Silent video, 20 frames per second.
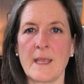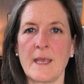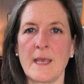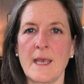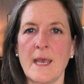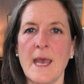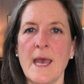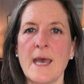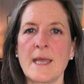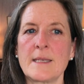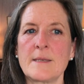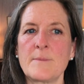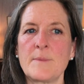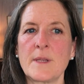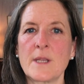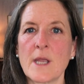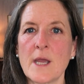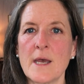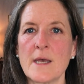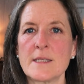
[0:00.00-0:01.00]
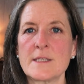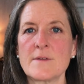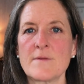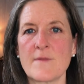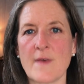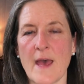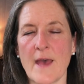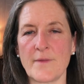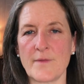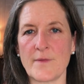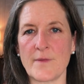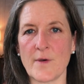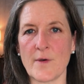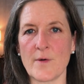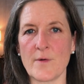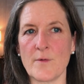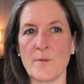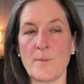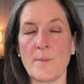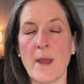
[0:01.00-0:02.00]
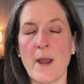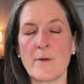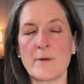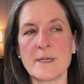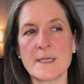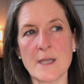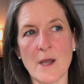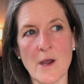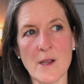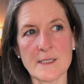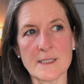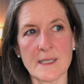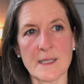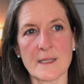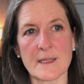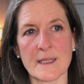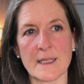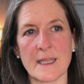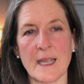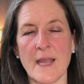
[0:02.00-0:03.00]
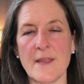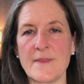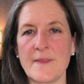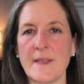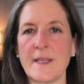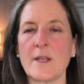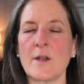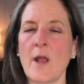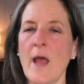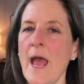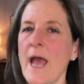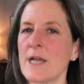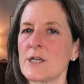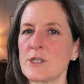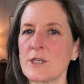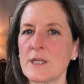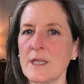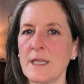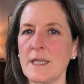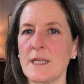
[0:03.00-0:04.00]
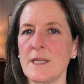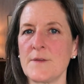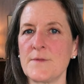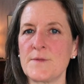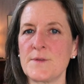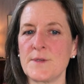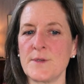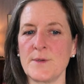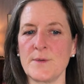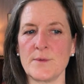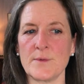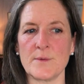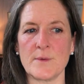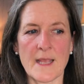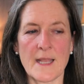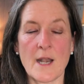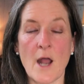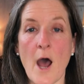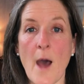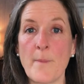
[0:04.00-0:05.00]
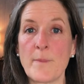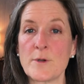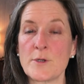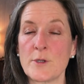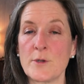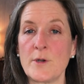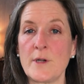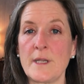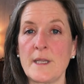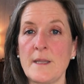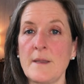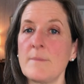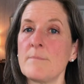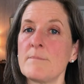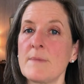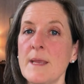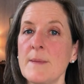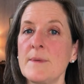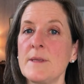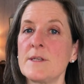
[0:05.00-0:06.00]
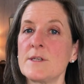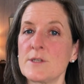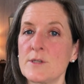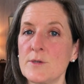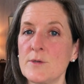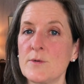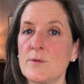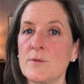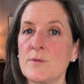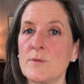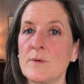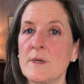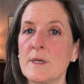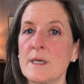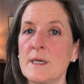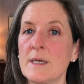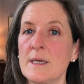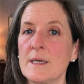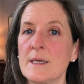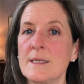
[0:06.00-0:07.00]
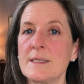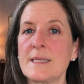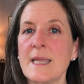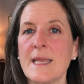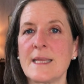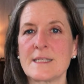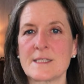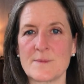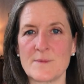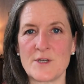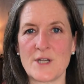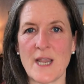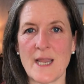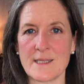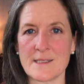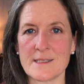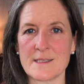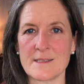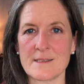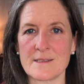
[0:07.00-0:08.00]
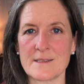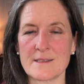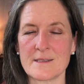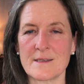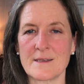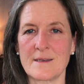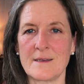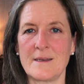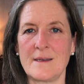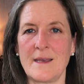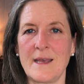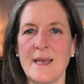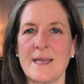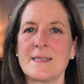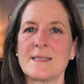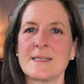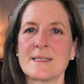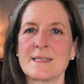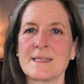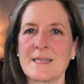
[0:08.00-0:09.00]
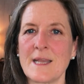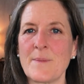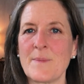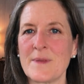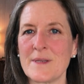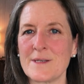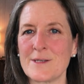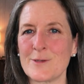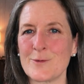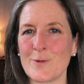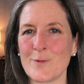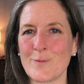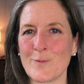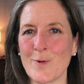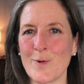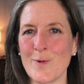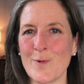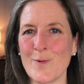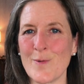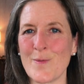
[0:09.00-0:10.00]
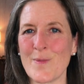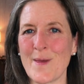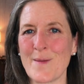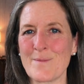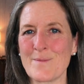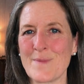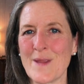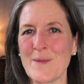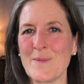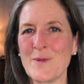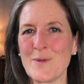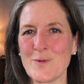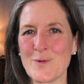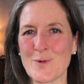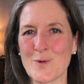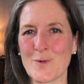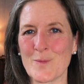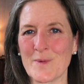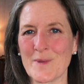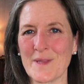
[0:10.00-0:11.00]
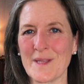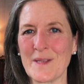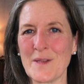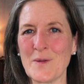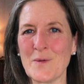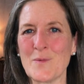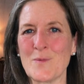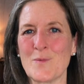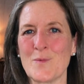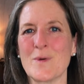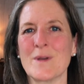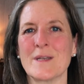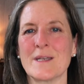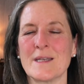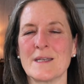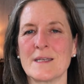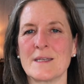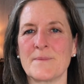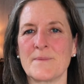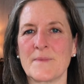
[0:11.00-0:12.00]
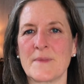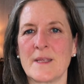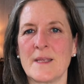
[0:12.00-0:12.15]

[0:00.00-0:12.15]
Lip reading: And because of that, though, paradoxically, I think it actually gives you an opportunity maybe to take some chances and to step into a role that maybe you normally wouldn't.